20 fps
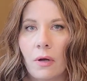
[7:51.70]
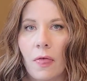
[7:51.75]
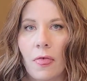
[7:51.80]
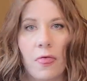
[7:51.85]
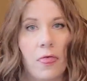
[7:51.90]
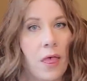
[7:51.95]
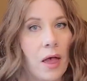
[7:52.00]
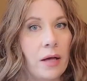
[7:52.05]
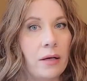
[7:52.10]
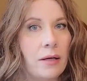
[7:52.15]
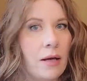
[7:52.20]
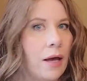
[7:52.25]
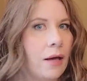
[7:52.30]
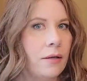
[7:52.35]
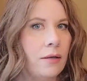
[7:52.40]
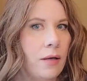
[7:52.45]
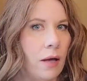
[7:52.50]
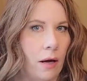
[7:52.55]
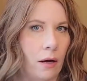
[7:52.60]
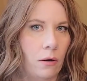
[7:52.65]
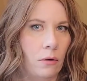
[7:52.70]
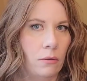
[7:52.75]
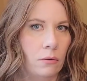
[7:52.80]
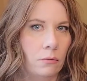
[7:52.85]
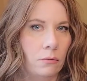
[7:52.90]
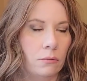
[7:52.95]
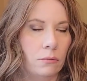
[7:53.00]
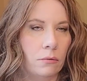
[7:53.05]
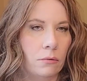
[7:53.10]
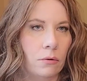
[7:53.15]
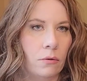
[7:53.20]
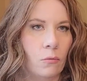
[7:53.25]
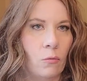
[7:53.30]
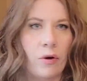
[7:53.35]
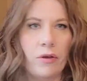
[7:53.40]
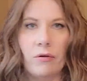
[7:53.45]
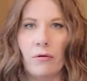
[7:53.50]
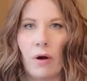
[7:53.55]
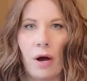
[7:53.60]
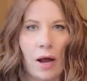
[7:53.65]
then and now,
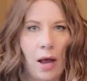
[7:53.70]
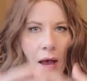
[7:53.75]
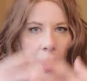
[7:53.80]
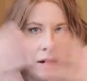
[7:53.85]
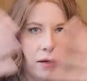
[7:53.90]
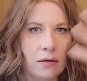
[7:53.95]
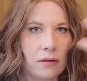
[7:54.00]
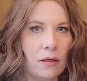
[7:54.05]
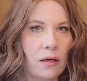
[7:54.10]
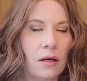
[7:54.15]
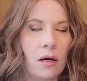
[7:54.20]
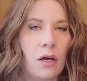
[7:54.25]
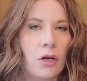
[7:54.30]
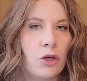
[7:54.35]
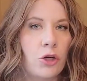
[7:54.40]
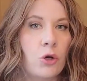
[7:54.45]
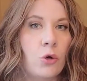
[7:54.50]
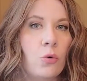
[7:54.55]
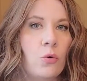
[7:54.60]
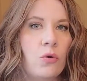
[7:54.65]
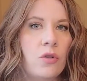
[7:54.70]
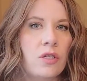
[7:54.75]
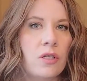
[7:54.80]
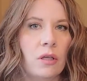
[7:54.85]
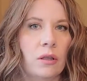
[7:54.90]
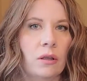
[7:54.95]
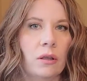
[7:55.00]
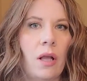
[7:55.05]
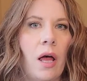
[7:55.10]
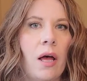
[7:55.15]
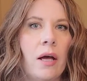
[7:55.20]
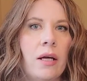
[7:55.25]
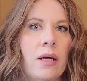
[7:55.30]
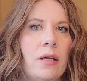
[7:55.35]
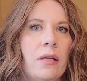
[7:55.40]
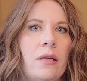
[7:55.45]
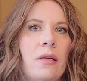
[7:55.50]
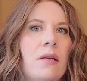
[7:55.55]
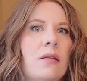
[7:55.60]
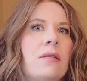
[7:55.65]
whether I had huge
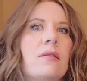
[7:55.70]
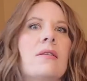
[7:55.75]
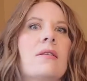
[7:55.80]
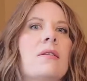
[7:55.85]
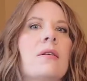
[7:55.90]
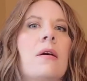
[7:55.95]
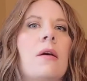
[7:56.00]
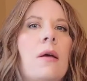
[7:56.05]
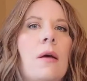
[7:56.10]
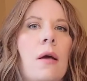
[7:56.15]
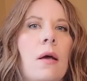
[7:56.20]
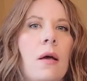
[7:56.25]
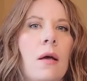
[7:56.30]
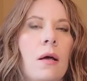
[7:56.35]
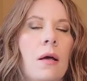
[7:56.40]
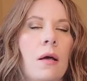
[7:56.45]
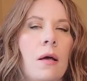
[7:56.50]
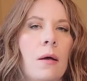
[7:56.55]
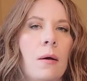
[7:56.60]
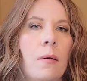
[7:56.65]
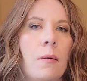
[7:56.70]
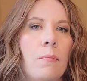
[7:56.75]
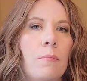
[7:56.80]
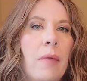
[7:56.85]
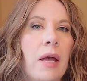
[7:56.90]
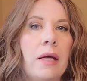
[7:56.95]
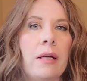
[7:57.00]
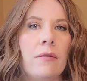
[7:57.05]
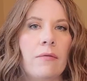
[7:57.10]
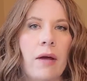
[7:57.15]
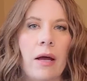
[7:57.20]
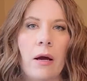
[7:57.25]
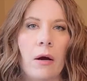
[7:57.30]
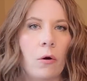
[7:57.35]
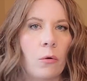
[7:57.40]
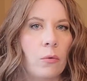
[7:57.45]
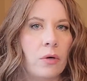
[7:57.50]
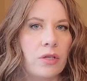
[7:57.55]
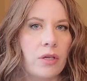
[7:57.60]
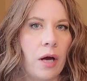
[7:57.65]
lioness mane of
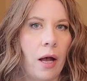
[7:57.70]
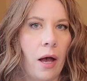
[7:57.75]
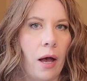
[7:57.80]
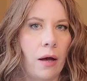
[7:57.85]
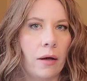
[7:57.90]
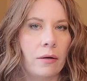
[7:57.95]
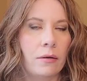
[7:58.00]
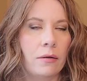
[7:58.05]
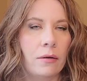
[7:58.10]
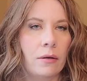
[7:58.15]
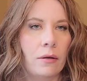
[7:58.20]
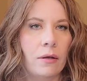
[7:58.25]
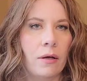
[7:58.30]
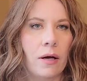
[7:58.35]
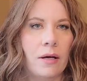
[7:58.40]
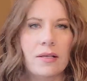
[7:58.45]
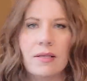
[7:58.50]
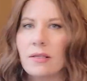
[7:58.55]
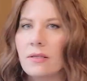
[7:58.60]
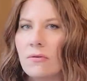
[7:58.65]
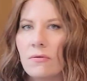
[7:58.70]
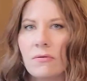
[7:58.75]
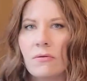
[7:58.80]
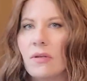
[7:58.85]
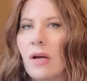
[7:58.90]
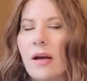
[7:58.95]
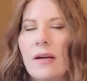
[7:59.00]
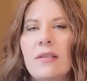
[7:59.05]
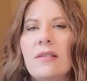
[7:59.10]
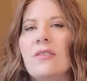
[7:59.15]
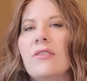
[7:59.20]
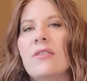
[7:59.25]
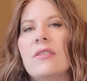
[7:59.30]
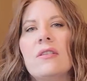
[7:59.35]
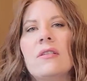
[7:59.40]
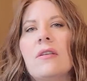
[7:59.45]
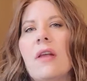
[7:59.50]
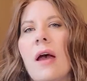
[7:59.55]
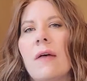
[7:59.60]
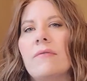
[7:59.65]
hair, which I had. I just
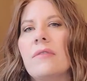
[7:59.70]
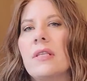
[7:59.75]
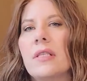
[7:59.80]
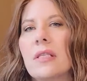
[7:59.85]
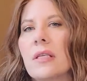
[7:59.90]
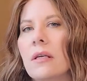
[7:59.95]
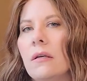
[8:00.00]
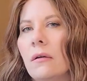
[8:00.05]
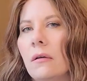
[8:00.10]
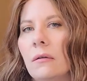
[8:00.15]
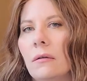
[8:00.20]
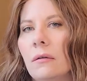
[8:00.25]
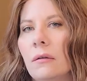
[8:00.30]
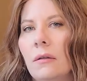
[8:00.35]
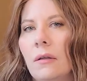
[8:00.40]
didn't have the skill.